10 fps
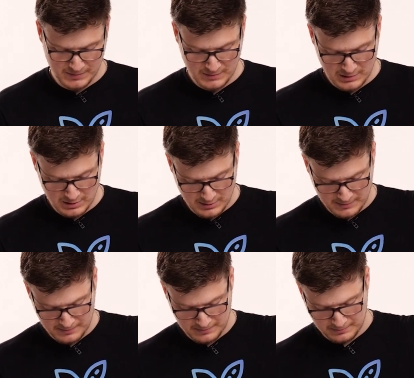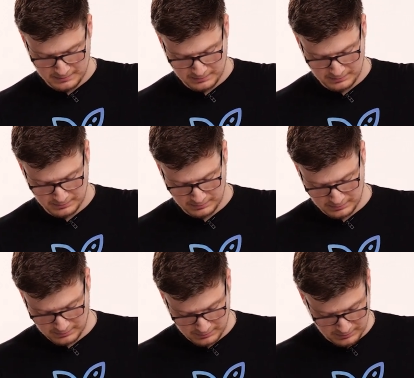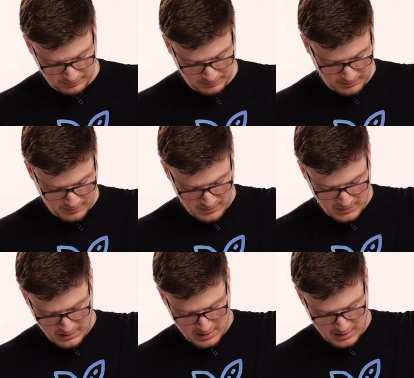(silence)